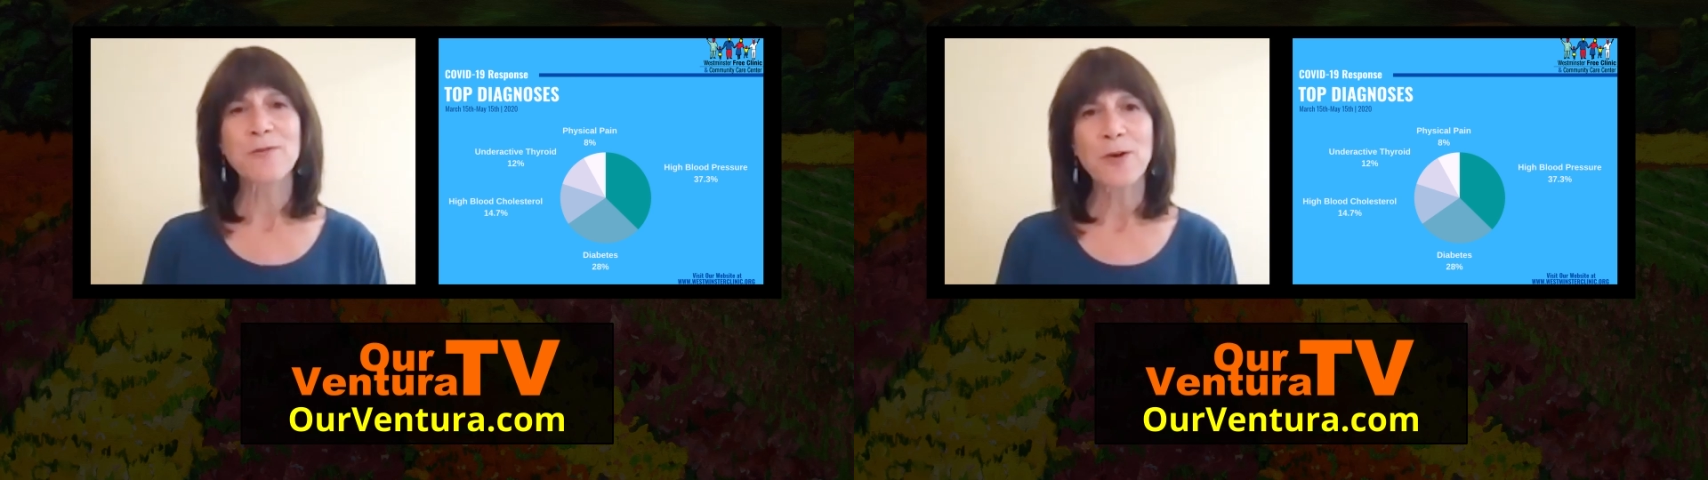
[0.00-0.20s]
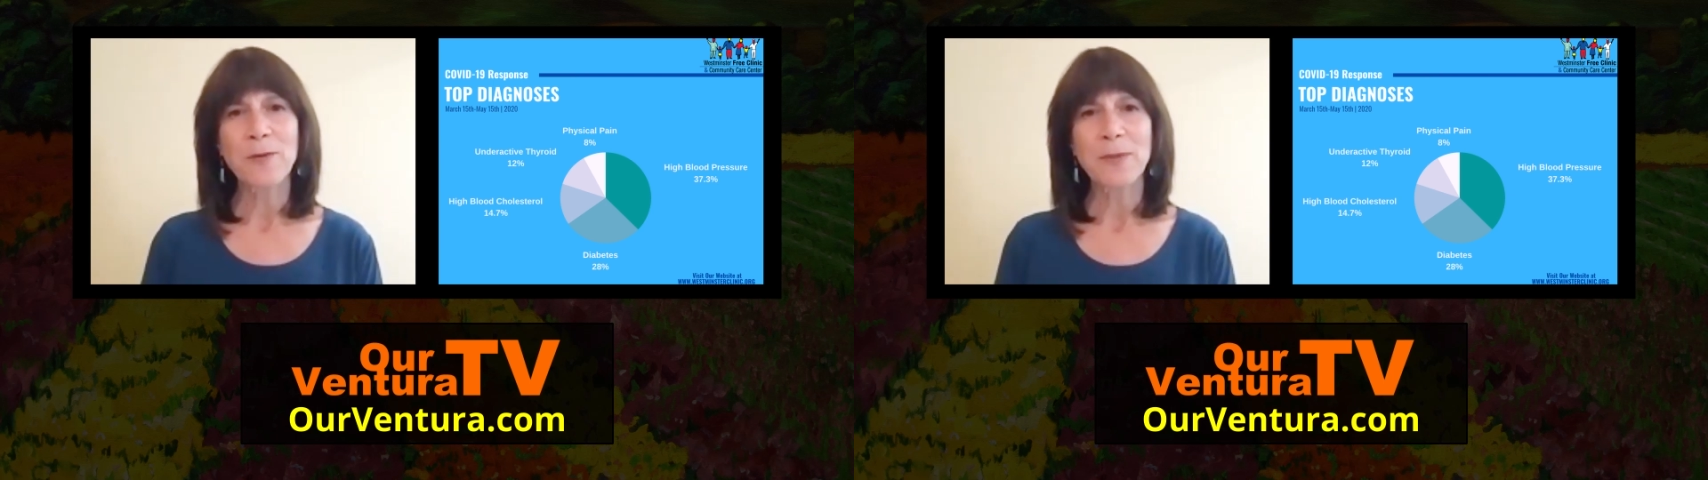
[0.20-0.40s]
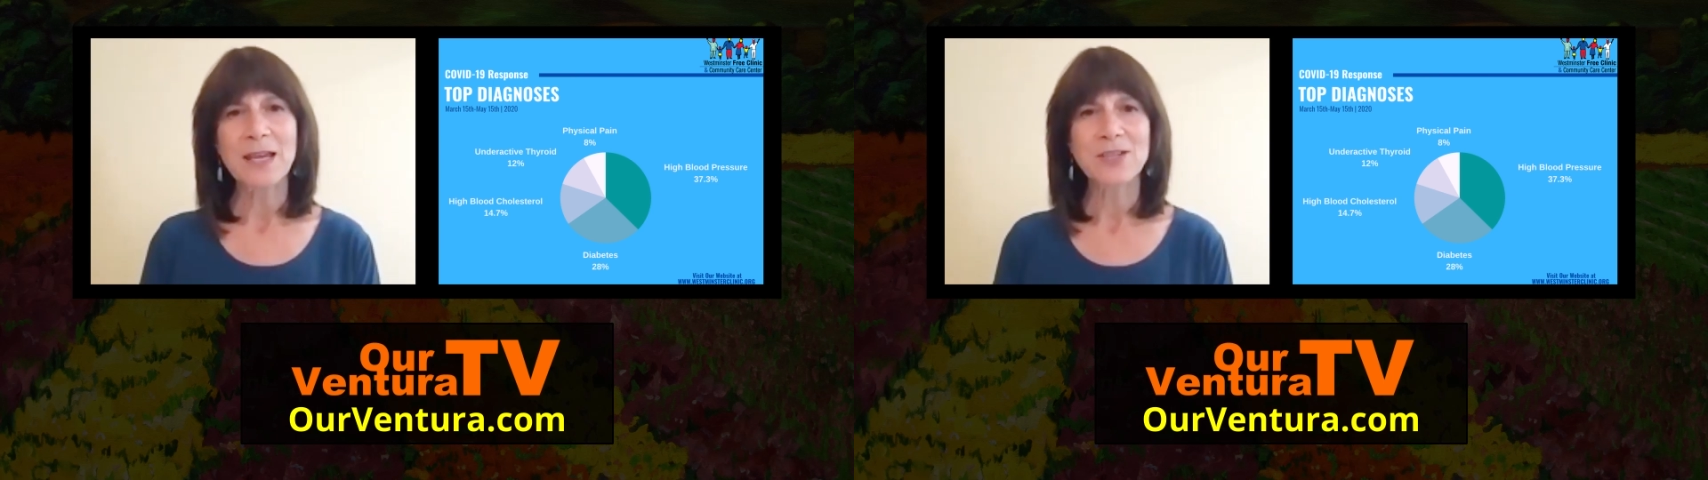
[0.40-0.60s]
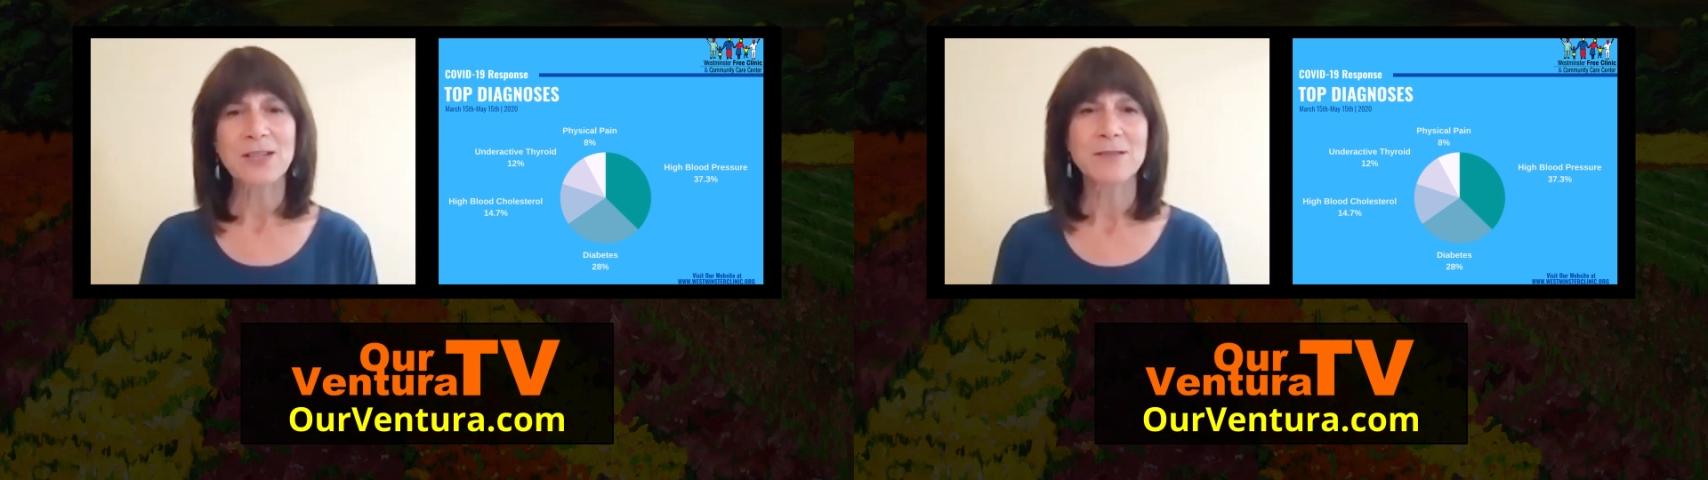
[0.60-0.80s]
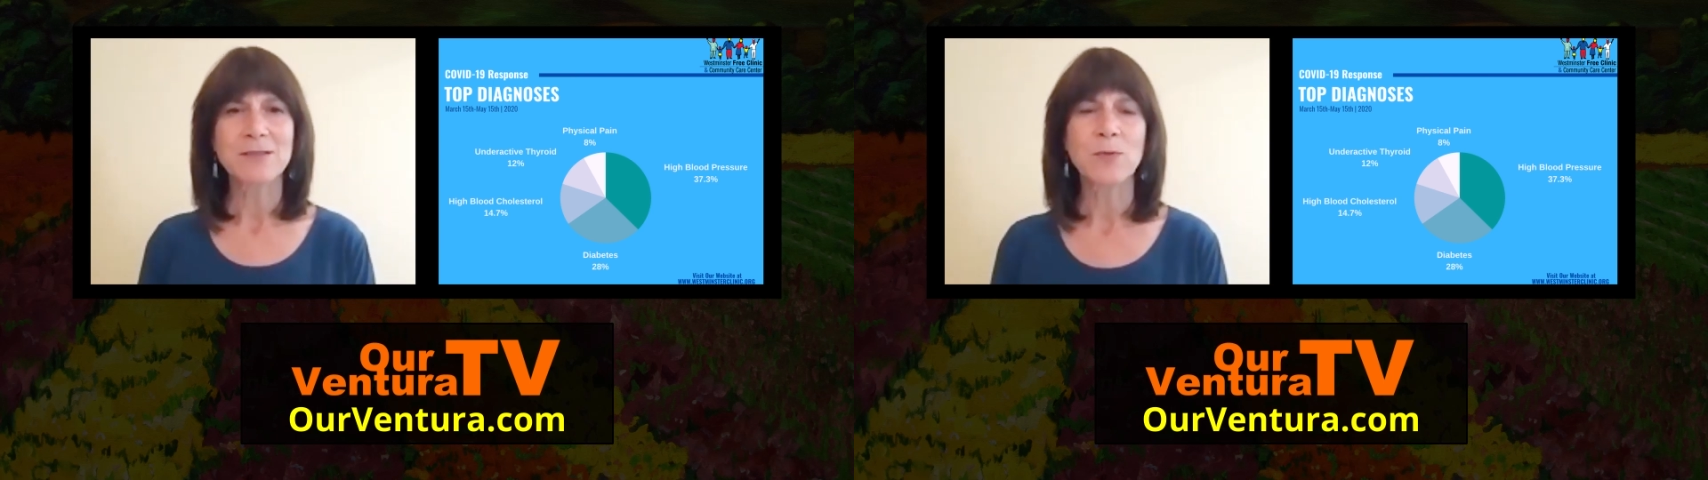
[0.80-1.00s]
for
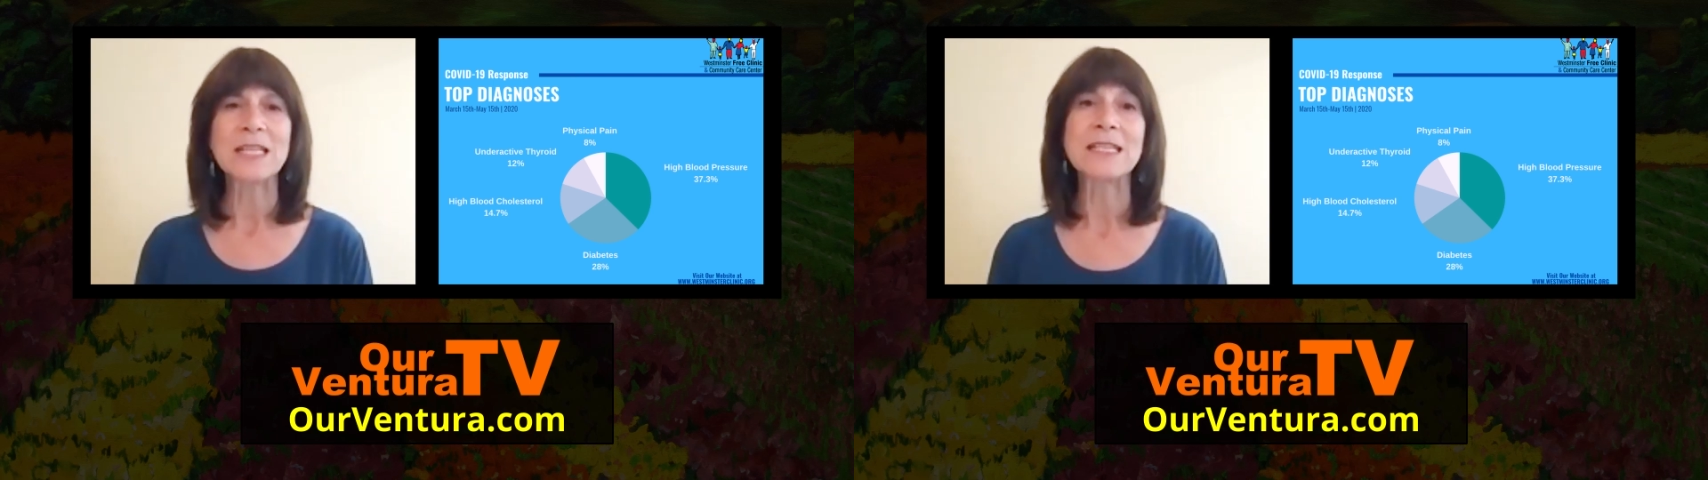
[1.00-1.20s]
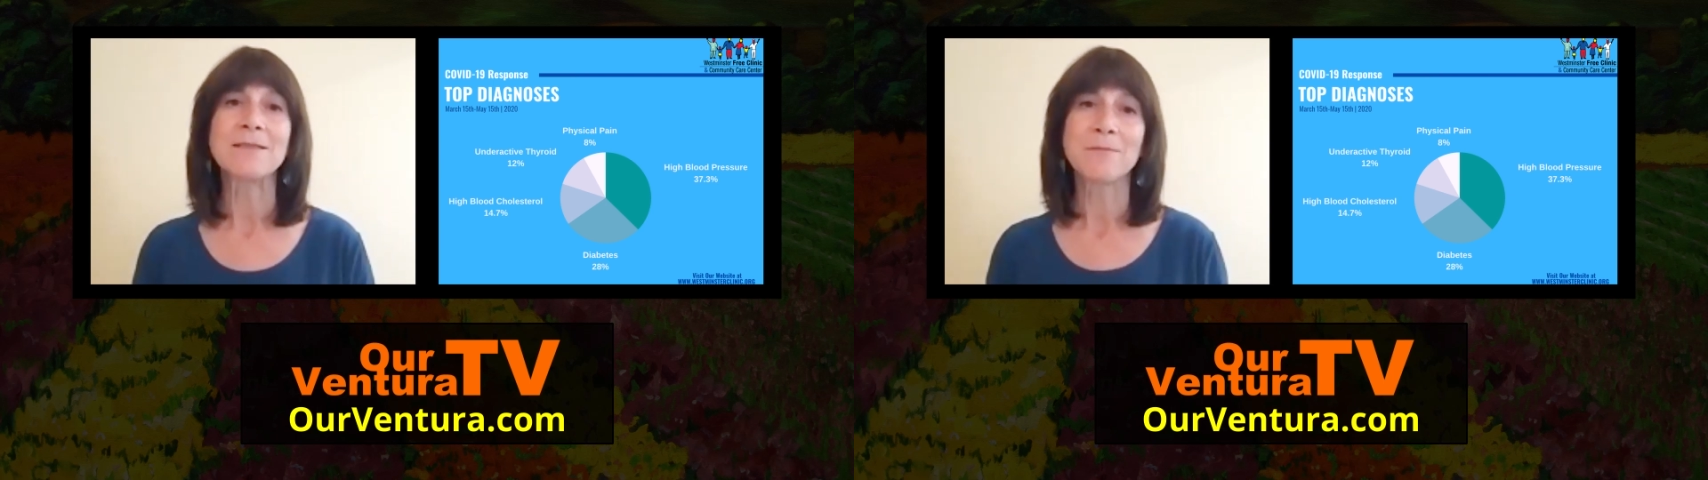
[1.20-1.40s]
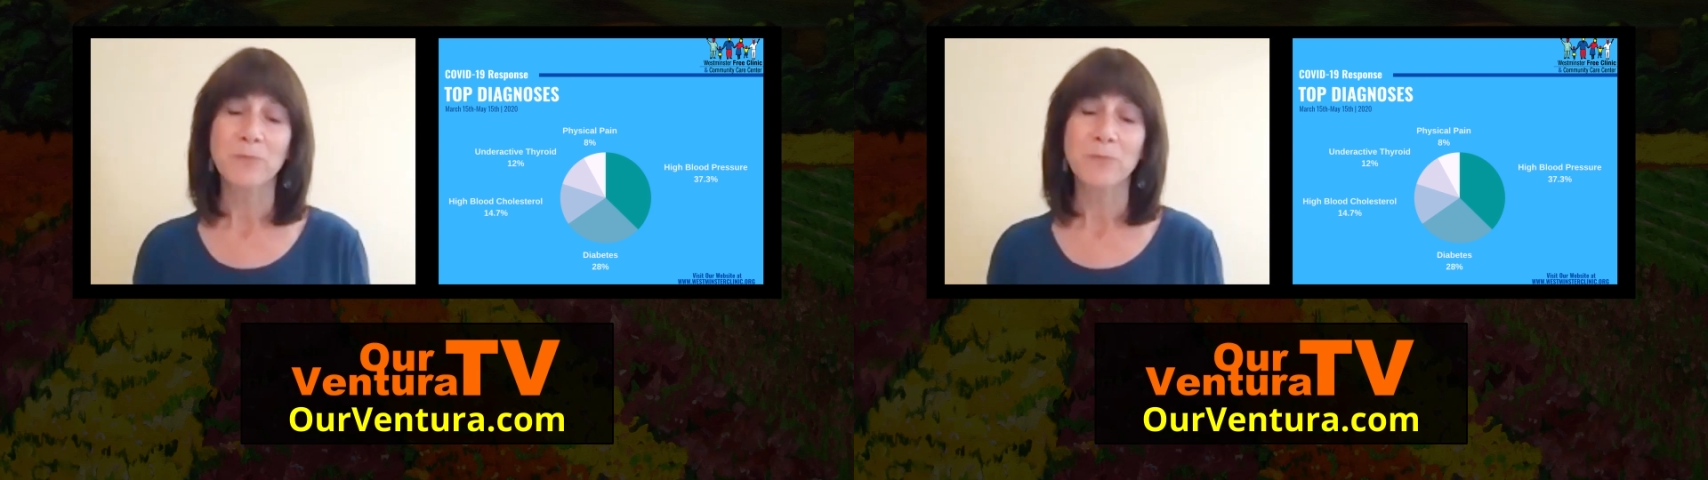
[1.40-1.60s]
patients we didn't,